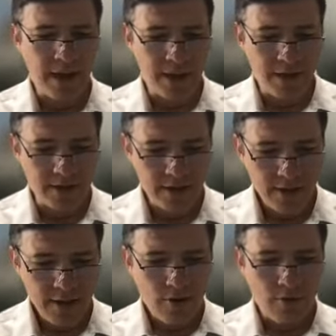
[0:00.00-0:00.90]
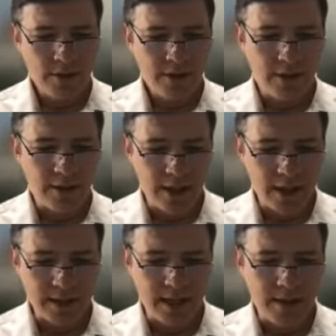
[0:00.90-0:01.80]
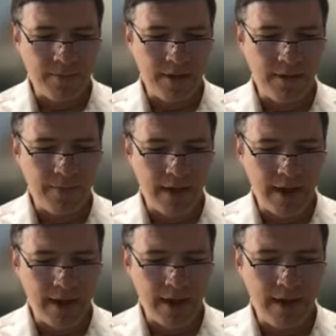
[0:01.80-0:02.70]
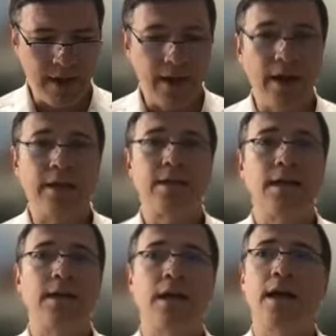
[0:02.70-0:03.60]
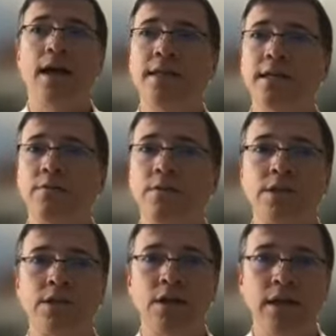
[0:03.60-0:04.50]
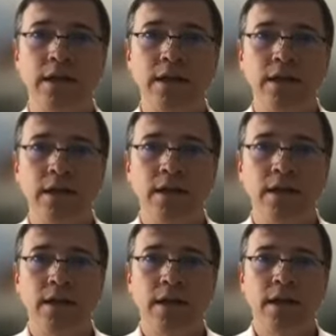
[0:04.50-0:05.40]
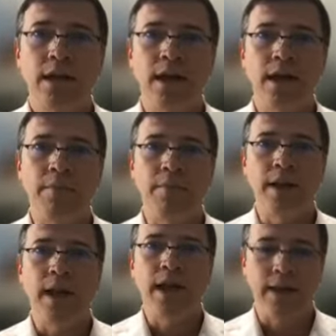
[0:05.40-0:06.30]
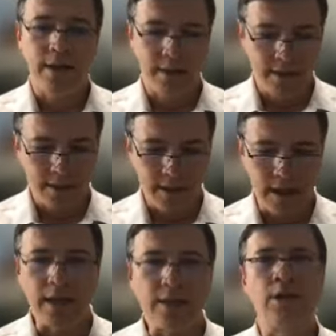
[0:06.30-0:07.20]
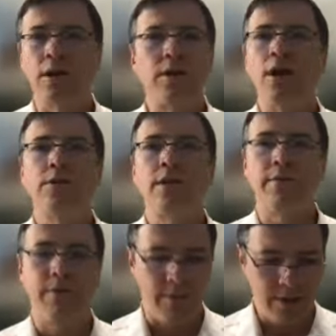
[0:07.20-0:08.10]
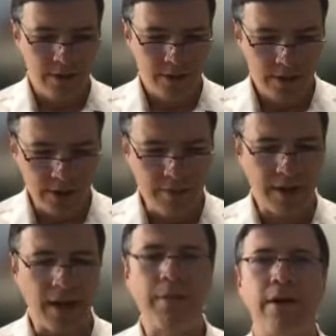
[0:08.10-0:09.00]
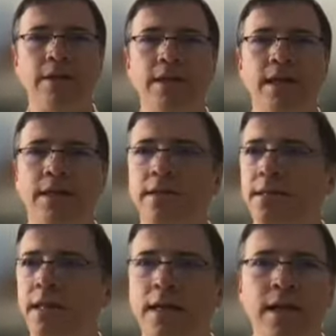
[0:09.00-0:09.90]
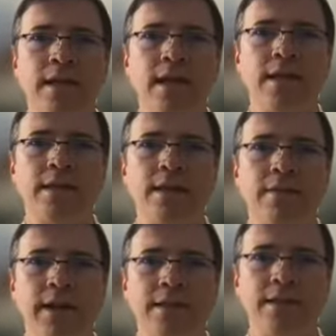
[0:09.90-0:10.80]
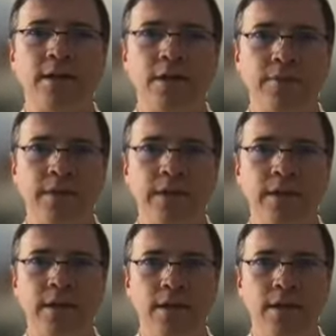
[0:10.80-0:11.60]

And also that um, if a, a, a was stolen um, and it's not known to everyone, that it's, that it nonetheless affects atonement.